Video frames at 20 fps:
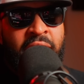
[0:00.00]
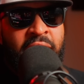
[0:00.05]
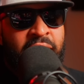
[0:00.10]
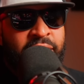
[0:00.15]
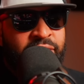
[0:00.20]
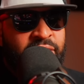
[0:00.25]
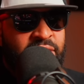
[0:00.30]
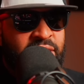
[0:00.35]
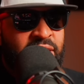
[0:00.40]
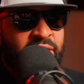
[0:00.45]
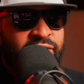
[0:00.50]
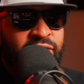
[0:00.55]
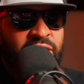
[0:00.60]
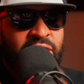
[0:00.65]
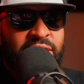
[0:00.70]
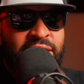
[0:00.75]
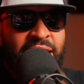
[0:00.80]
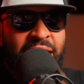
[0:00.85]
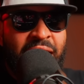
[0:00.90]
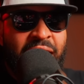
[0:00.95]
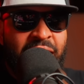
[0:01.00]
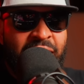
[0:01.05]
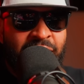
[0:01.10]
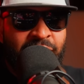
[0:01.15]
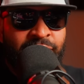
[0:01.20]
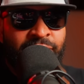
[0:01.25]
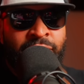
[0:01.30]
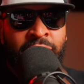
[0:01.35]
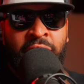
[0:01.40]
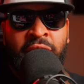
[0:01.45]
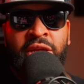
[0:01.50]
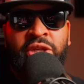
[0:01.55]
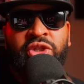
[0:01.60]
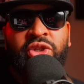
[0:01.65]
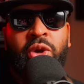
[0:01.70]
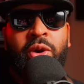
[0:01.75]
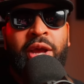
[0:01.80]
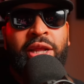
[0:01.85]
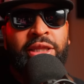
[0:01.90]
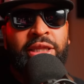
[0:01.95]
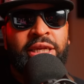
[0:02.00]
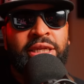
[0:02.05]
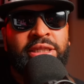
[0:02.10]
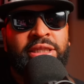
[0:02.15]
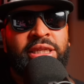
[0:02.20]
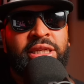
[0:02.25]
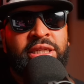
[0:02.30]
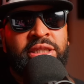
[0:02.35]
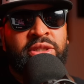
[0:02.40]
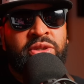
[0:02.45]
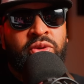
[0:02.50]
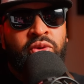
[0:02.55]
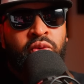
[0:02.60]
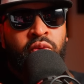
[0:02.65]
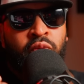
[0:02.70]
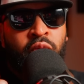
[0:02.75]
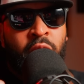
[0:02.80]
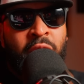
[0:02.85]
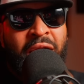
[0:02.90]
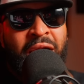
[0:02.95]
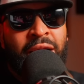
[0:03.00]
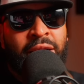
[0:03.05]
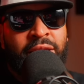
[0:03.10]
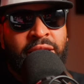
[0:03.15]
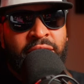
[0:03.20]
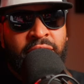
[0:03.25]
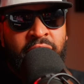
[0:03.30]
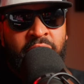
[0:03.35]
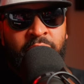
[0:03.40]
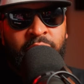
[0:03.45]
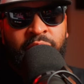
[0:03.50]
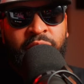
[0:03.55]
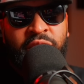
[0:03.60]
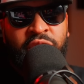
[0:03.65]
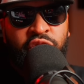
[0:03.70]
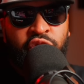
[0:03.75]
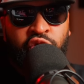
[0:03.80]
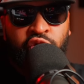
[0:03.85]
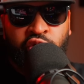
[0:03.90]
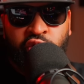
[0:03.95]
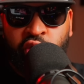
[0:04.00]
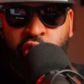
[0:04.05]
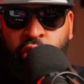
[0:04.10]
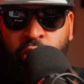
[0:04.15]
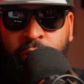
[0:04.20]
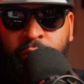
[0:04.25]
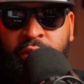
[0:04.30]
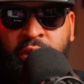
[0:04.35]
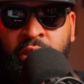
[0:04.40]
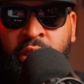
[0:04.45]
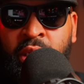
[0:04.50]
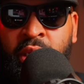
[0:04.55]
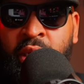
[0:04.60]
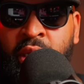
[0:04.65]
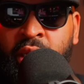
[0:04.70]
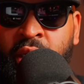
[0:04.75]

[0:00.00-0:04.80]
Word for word: and the gift of gab. So at least he's riling up his troops,